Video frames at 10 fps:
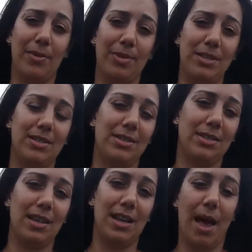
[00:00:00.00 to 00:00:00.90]
It
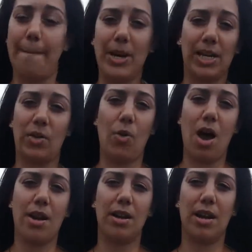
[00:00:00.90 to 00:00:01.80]
was a bucket of
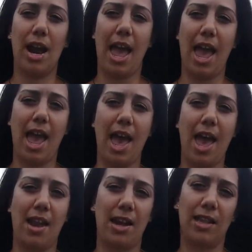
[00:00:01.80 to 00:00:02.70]
water
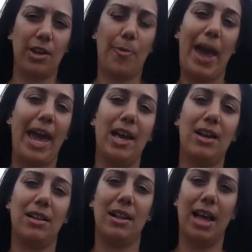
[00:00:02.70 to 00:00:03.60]
and a little
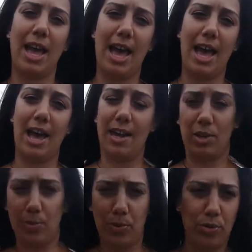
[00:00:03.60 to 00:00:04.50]
pail, and
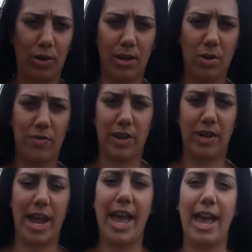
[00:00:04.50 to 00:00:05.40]
you pour it over your
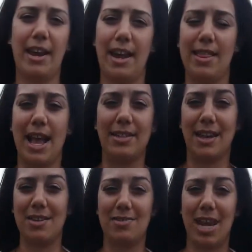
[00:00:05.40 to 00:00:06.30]
head, and that's how
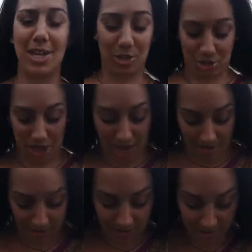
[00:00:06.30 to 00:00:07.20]
you take your
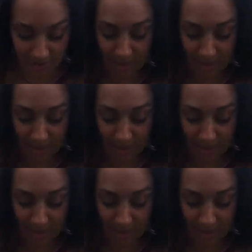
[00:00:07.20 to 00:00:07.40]
showers.